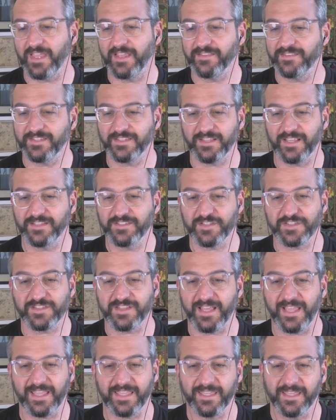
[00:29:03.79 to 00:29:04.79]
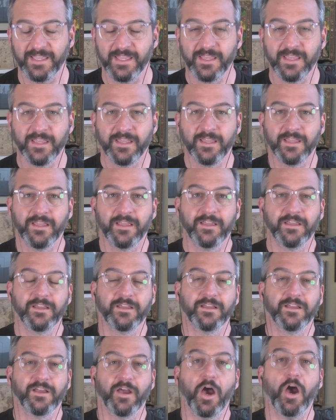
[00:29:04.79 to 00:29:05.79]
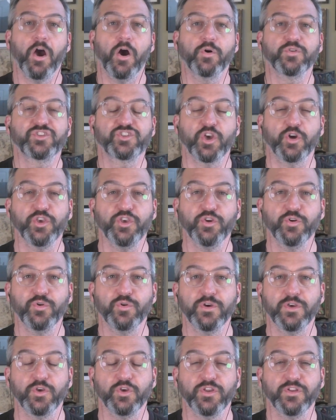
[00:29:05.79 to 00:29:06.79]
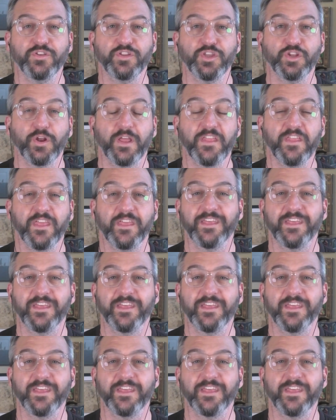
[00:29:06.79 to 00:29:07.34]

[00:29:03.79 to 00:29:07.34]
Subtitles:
It's just like, oh, so you know.